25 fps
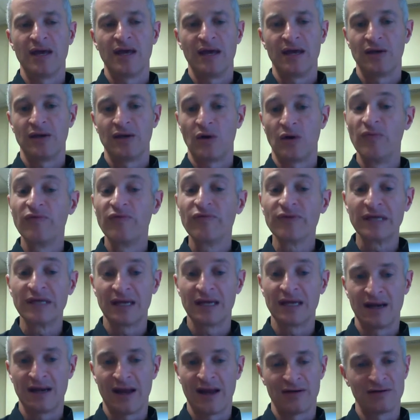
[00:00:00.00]
and hopefully
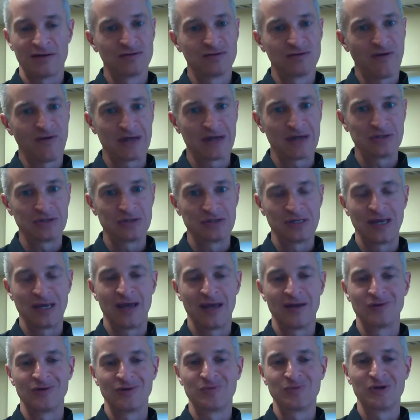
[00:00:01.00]
getting out as fast as you
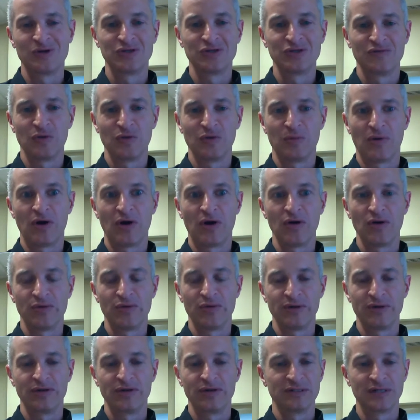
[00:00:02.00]
can, especially if you're
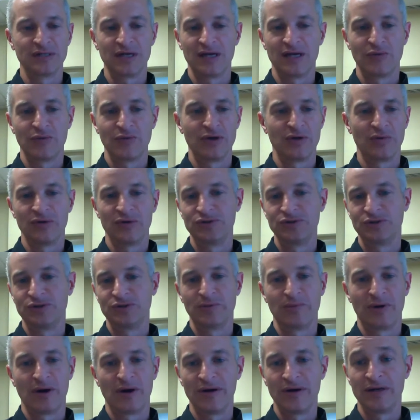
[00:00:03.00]
borrowing, because again, we don't want you
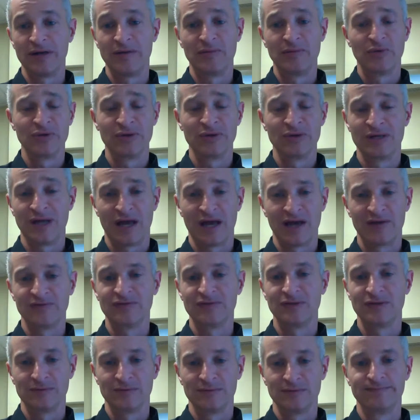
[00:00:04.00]
to borrow any more than you
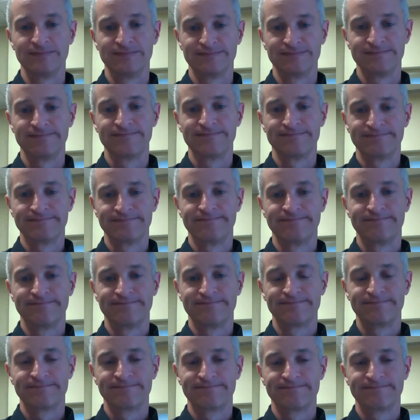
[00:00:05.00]
have to.